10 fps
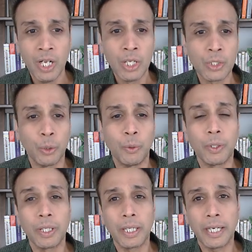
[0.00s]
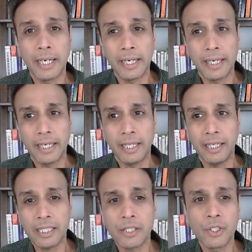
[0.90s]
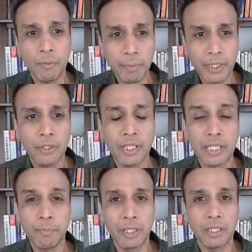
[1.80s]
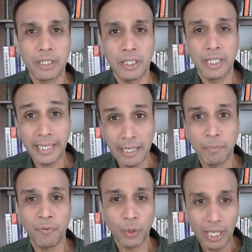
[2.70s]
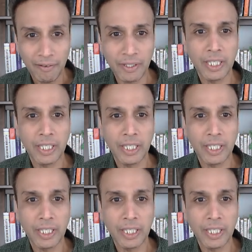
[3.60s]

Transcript: So let's jump into this, but again, before diving